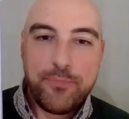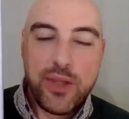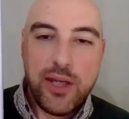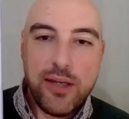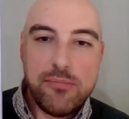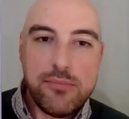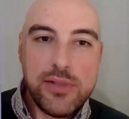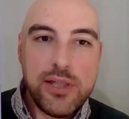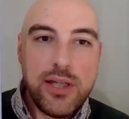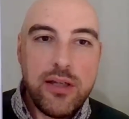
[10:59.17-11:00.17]

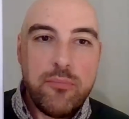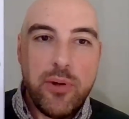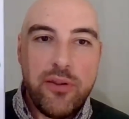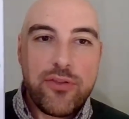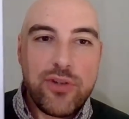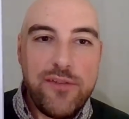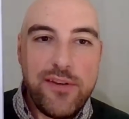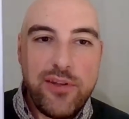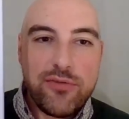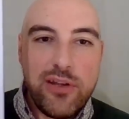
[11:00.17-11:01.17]
But
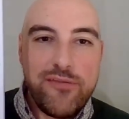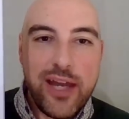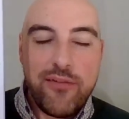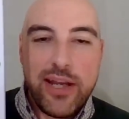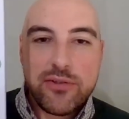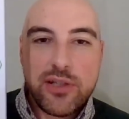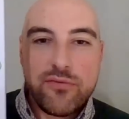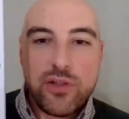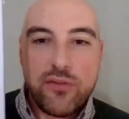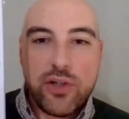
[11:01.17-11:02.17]
353 Fairyhouse,
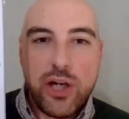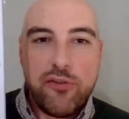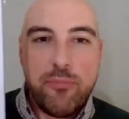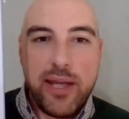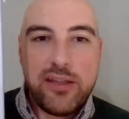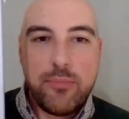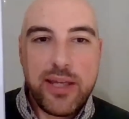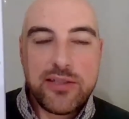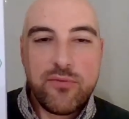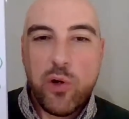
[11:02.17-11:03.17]
I've kind of made the
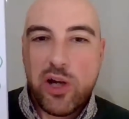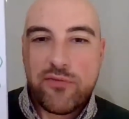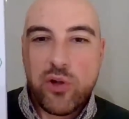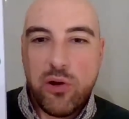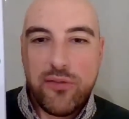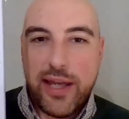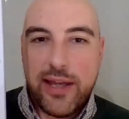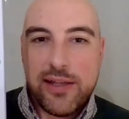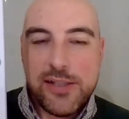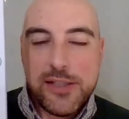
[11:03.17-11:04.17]
best of what I've got there.